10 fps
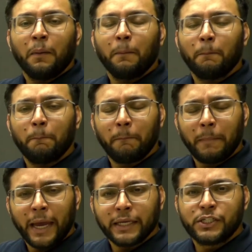
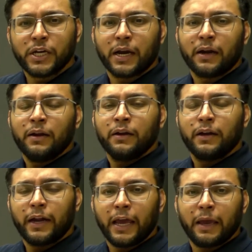major
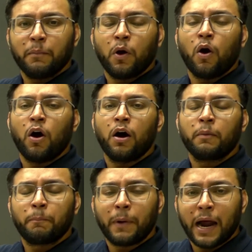name or
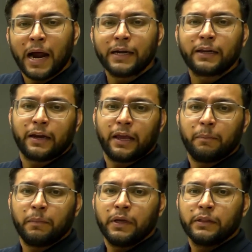plant
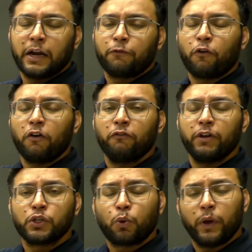name that from
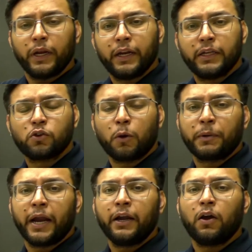which quinine is
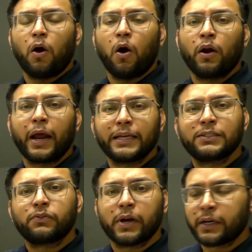obtained or
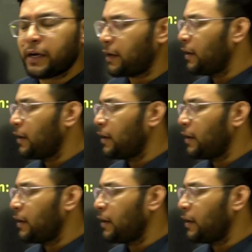extracted?